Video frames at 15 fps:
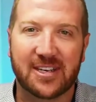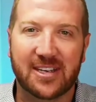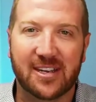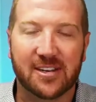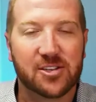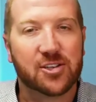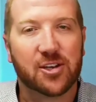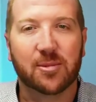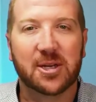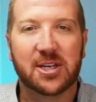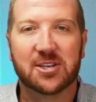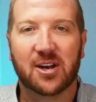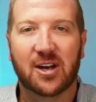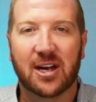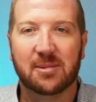Yet so many
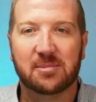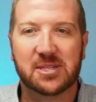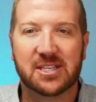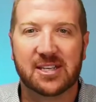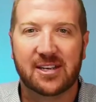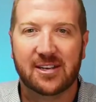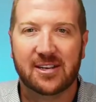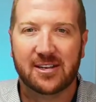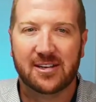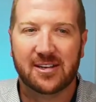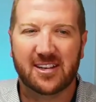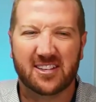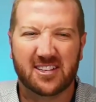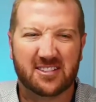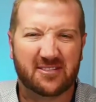times
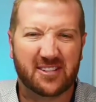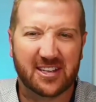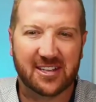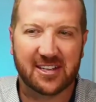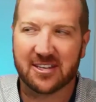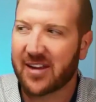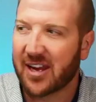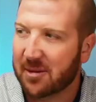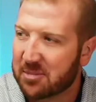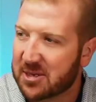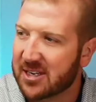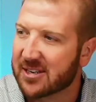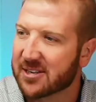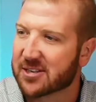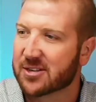there's feelings of
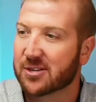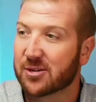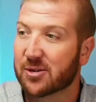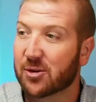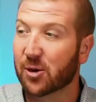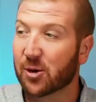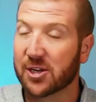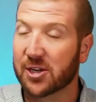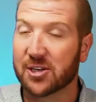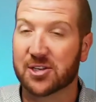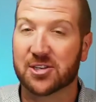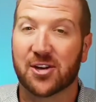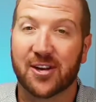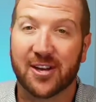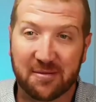emptiness or you're
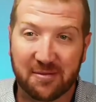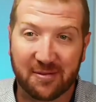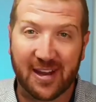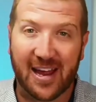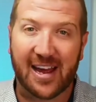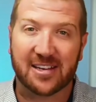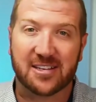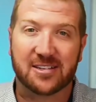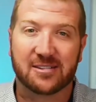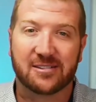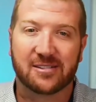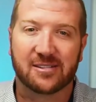turning up flat.